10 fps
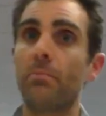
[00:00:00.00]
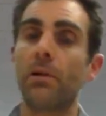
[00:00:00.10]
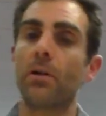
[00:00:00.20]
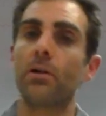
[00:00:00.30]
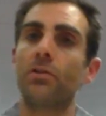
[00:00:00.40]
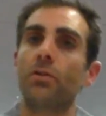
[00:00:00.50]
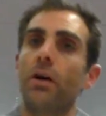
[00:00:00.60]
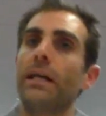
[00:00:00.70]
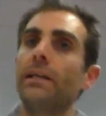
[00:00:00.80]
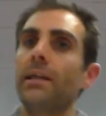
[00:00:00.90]
because you're
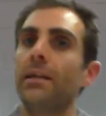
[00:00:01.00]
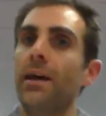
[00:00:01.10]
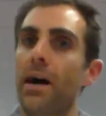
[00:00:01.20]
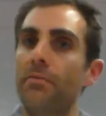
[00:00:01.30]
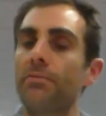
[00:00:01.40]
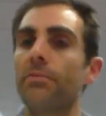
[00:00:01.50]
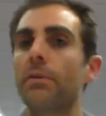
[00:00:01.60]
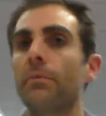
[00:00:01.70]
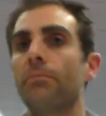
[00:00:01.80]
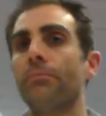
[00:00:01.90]
not eating enough,
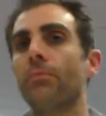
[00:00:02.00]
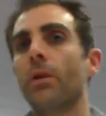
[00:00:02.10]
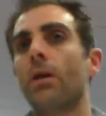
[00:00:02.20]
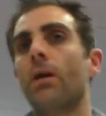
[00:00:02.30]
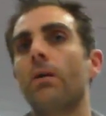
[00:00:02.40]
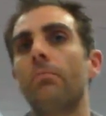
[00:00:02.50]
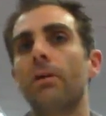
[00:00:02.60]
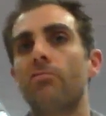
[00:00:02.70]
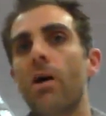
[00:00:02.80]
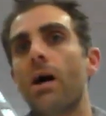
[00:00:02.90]

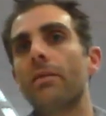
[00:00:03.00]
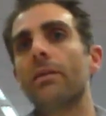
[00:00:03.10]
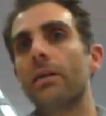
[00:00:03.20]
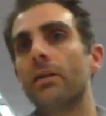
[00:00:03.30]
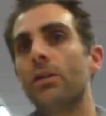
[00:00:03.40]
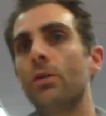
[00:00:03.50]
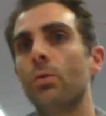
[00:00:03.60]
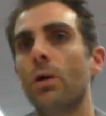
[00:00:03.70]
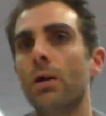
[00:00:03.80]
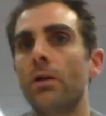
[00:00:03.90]
but rather
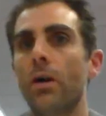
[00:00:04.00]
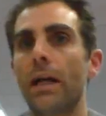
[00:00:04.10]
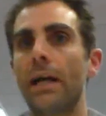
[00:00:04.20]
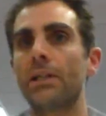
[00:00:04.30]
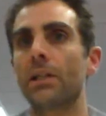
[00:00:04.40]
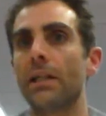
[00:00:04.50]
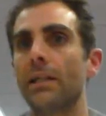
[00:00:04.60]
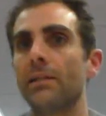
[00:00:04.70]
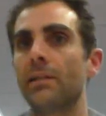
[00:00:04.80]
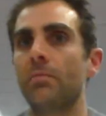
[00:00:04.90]
you are not actually
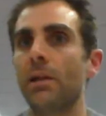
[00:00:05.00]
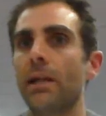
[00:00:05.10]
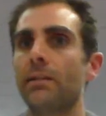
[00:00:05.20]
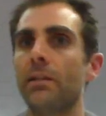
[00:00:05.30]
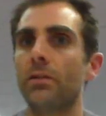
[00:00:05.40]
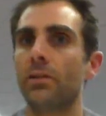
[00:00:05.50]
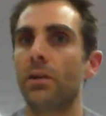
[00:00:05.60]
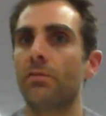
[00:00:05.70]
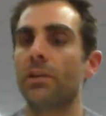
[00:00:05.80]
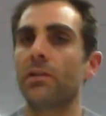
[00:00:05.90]
stimulating
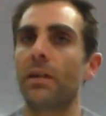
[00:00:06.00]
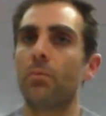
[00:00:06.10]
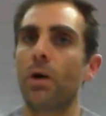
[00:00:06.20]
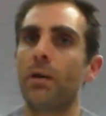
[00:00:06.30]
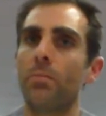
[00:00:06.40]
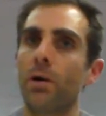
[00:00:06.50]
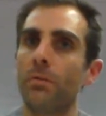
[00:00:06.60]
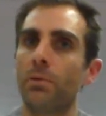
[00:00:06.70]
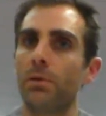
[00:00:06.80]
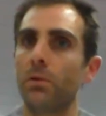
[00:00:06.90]
yourself in the same way a
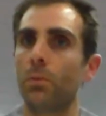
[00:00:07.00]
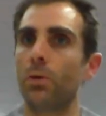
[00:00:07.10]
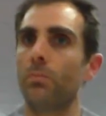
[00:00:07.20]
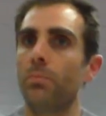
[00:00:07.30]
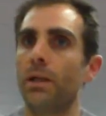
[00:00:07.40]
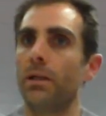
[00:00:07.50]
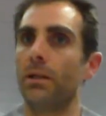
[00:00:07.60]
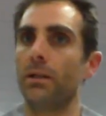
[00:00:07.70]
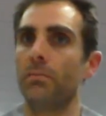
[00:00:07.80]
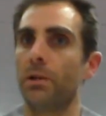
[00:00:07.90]
bodybuilder would be,
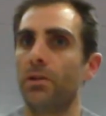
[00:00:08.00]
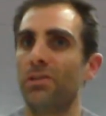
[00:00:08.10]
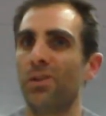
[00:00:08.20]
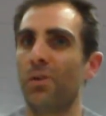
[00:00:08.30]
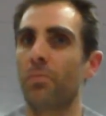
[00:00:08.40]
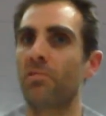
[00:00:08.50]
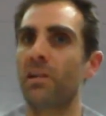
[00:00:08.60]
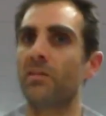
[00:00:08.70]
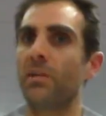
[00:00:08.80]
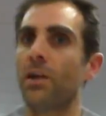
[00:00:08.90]
because you're not progressively